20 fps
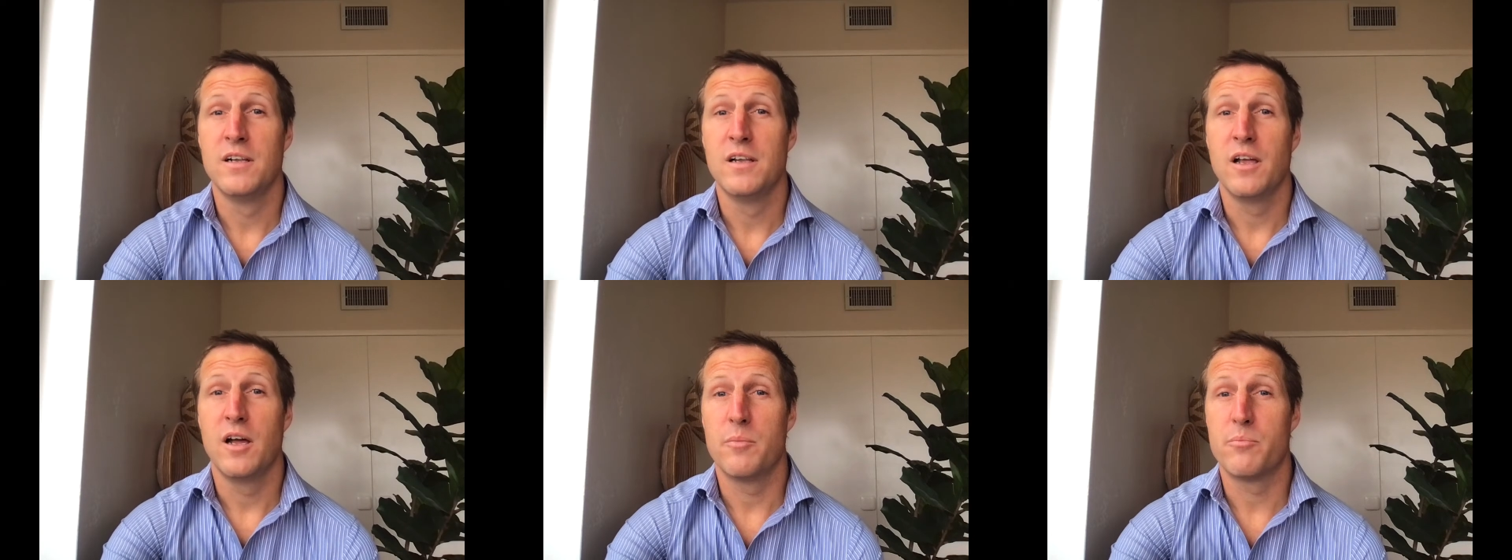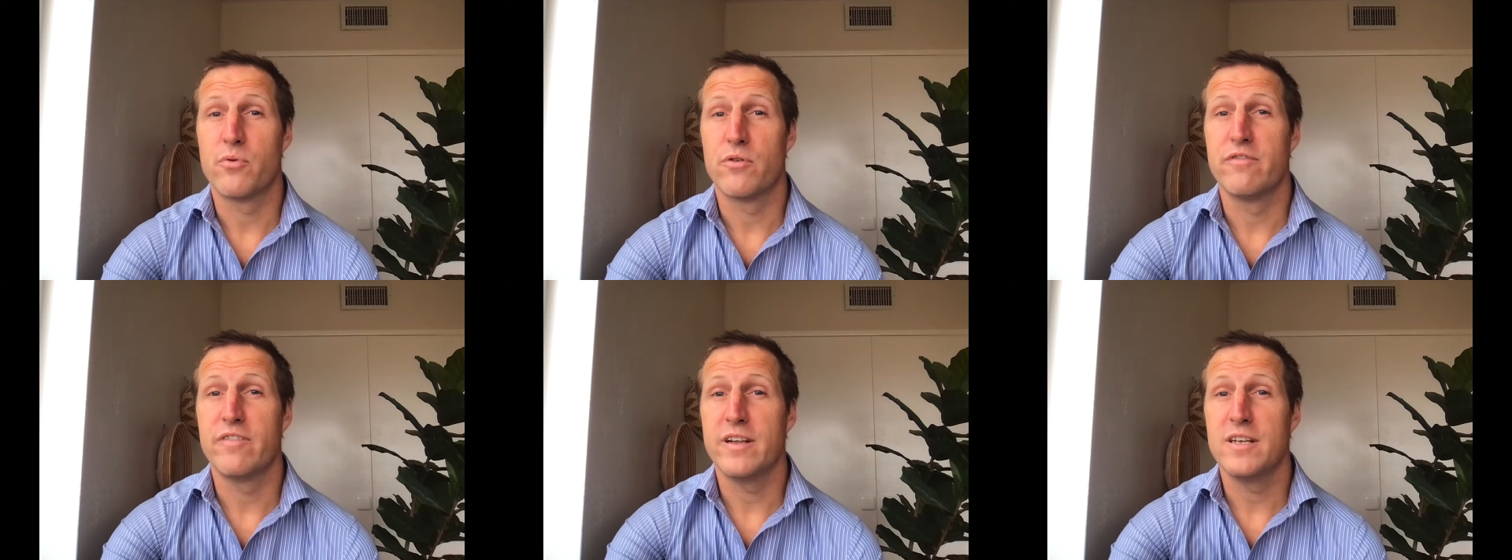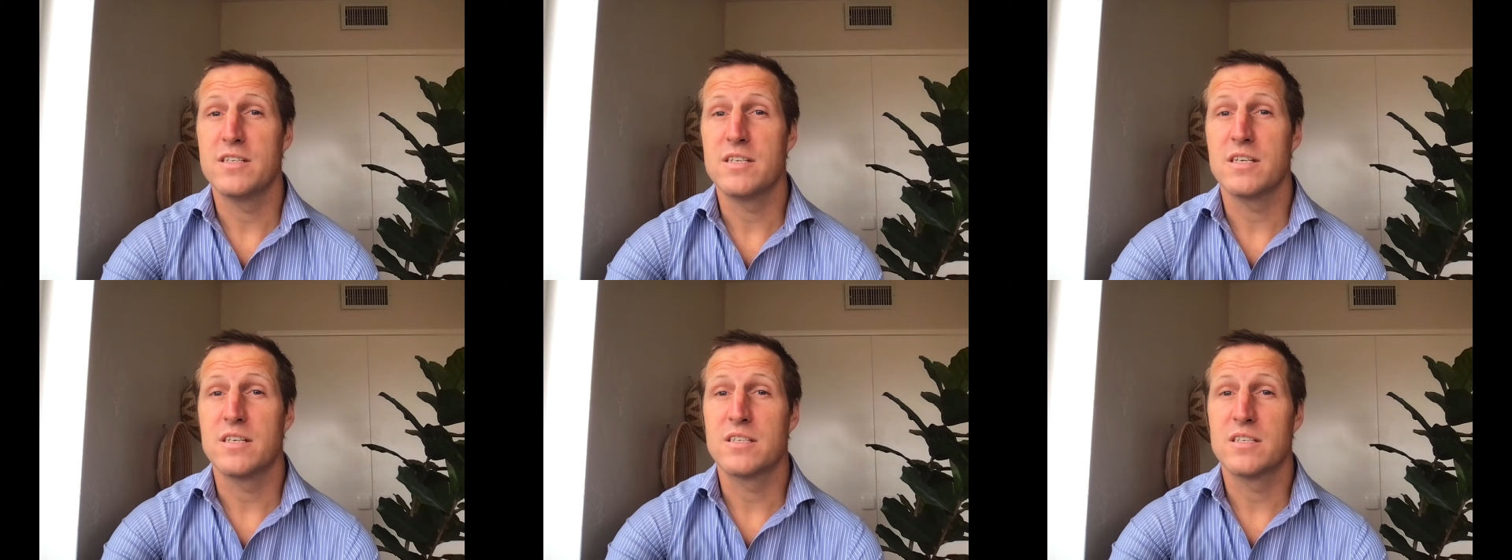at
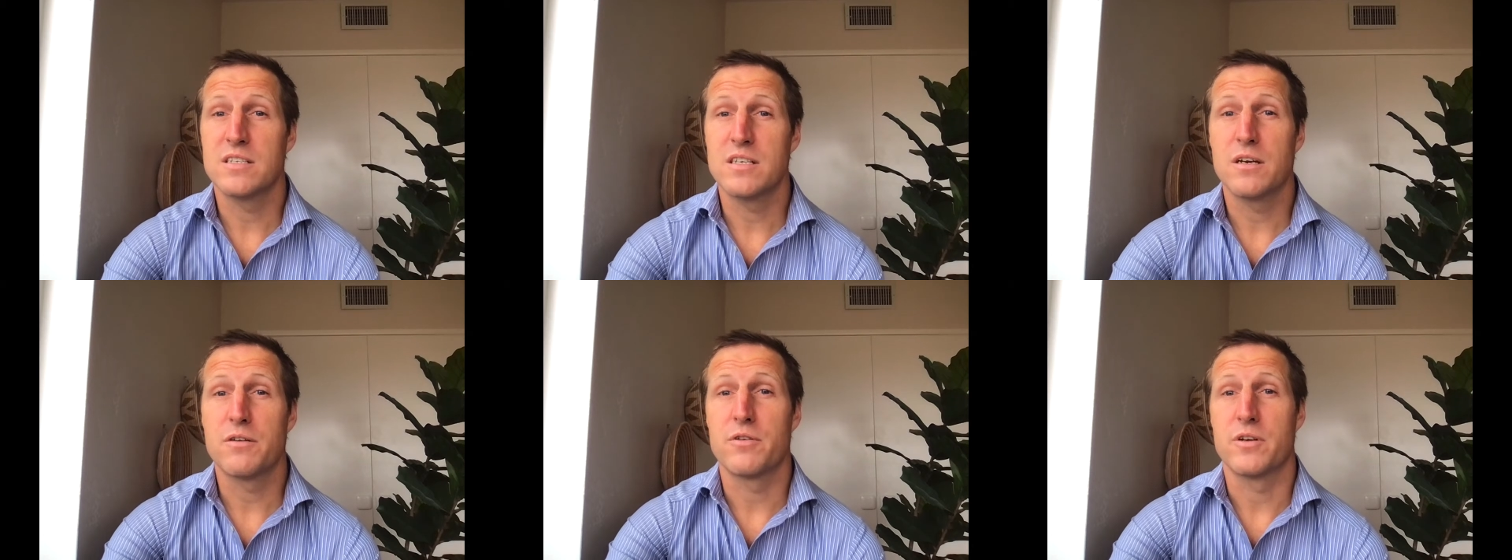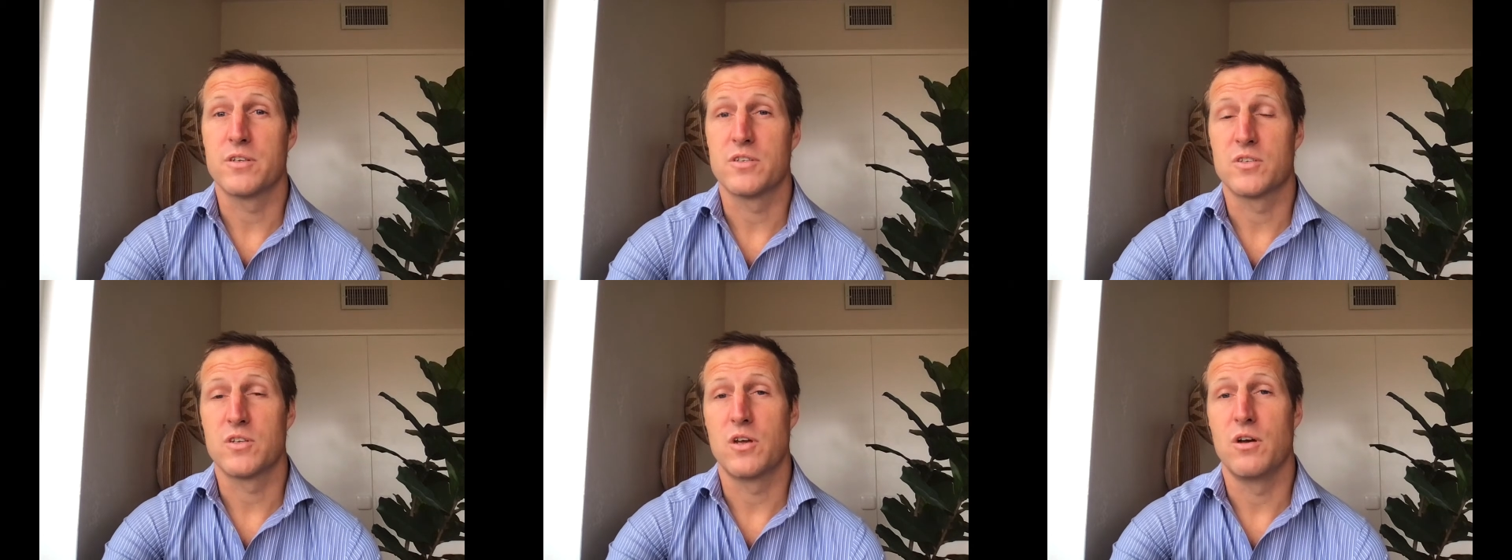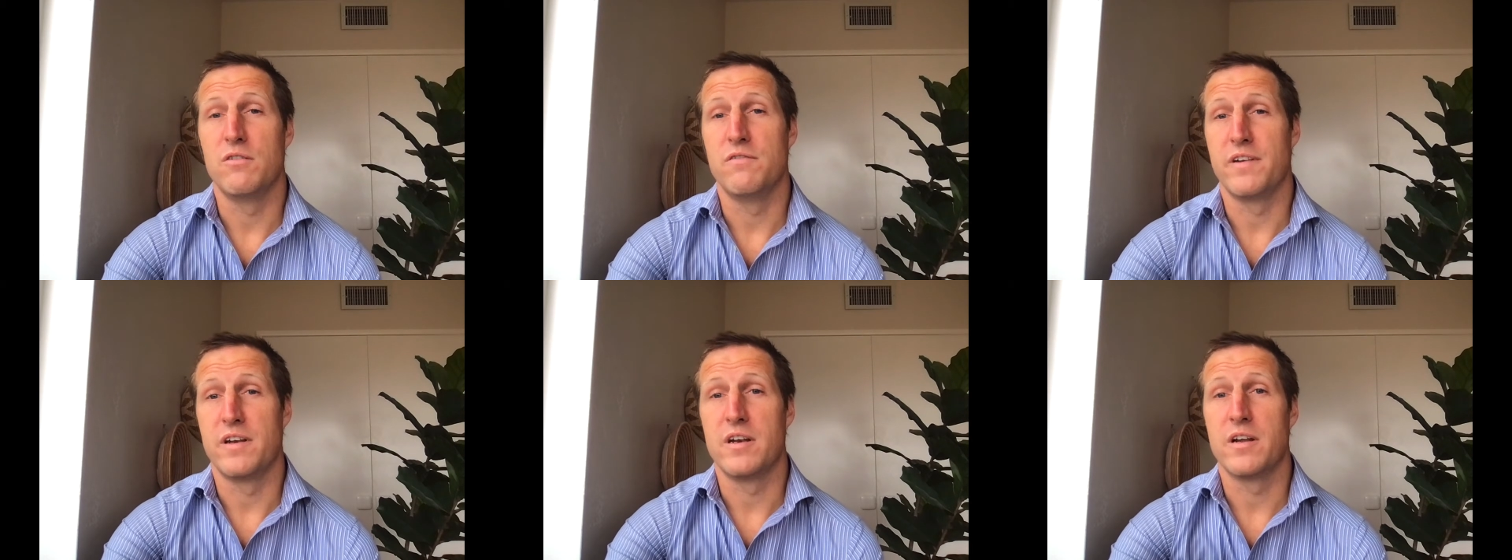preventing serious
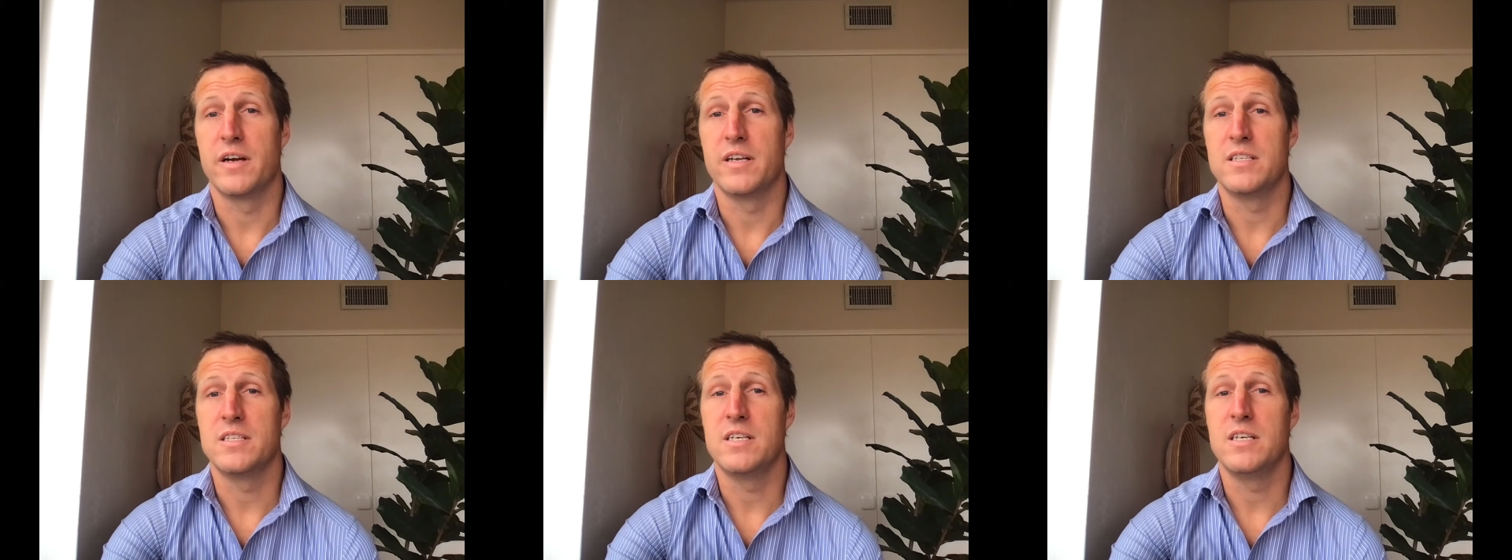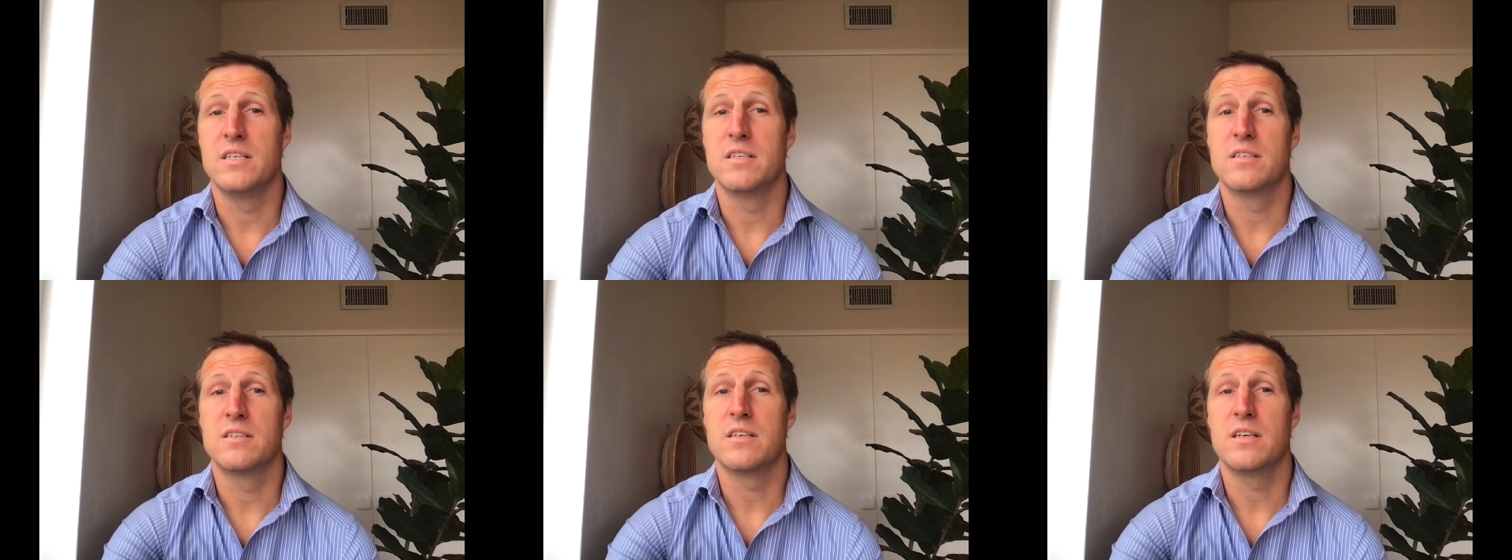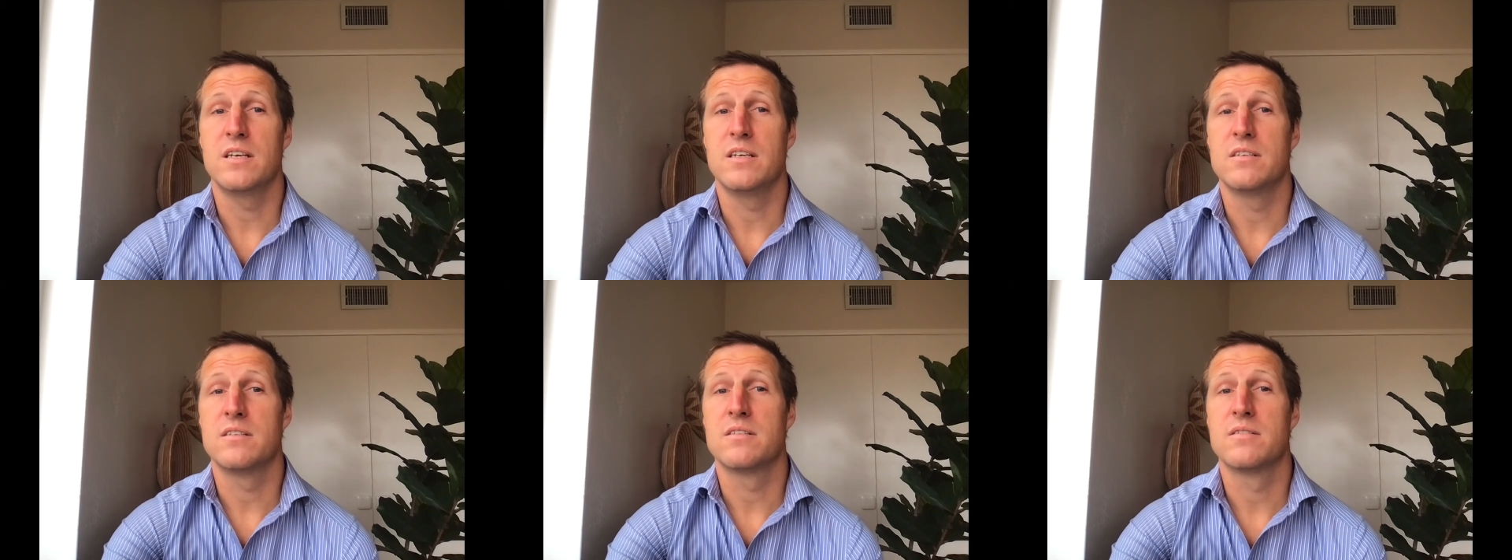COVID-19
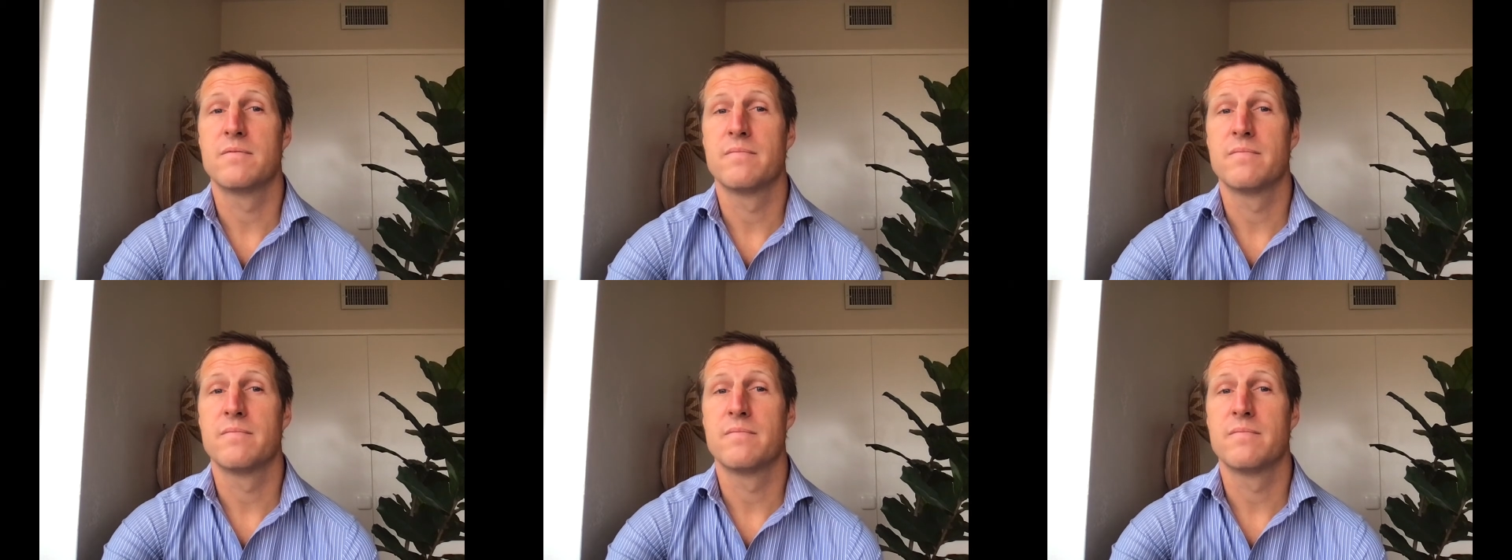disease.